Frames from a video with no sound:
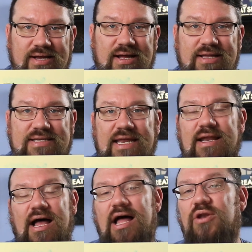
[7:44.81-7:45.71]
content
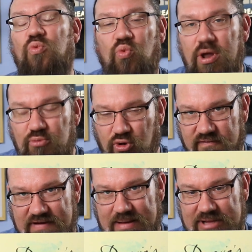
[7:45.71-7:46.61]
on
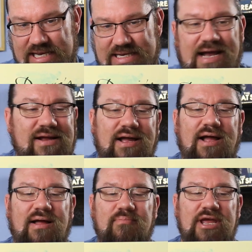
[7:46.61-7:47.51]

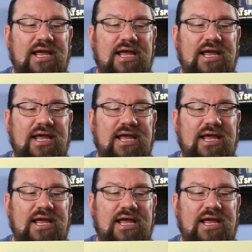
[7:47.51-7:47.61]
oneboardfamily.com.